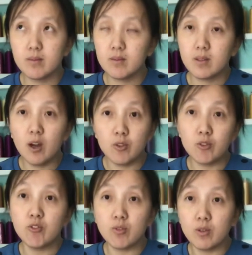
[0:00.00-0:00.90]
how
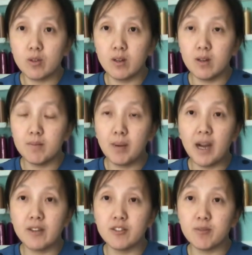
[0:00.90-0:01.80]
you store your
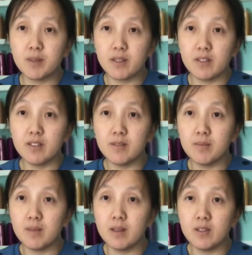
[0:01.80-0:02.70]
patterns, because
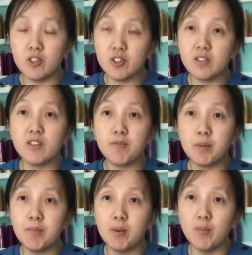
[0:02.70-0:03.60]
just give
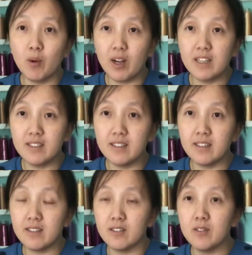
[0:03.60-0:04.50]
people more
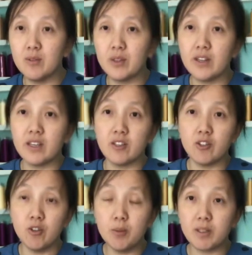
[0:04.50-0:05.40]
ideas of what they can
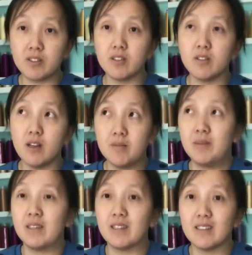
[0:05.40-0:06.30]
do, because I
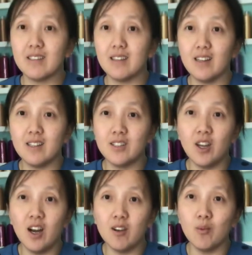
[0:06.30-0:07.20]
mean
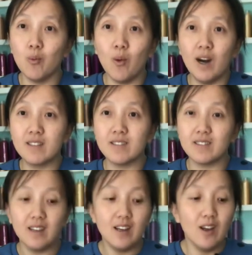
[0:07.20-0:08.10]
not one
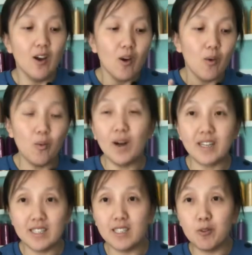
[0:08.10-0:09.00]

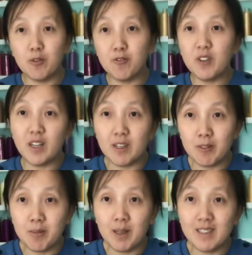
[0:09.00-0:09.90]
idea will fit
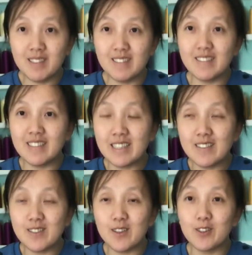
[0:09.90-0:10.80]
everybody's
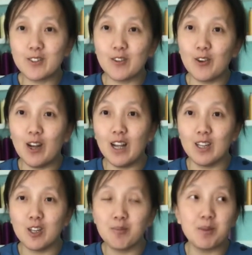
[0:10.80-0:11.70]
needs, so a
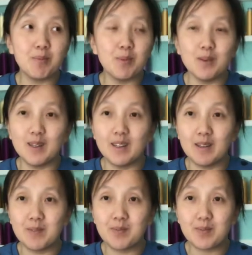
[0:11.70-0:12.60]
lot of
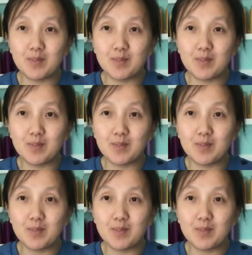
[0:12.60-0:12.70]
people